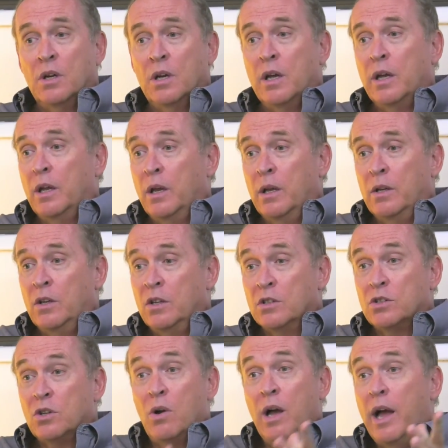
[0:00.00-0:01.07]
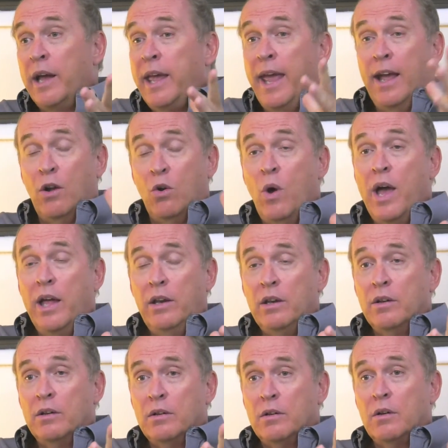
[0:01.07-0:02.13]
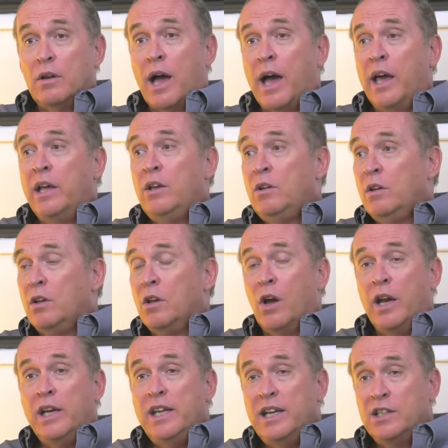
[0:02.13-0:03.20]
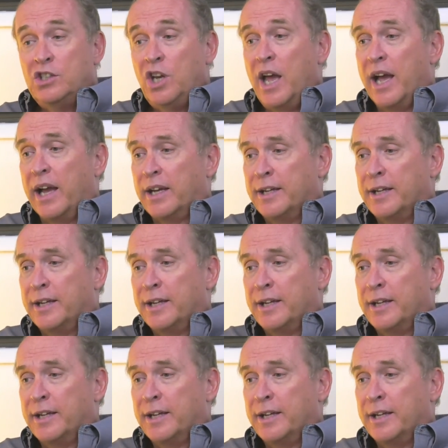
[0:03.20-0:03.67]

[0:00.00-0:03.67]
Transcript: And you just go, I can't quit, I need a check.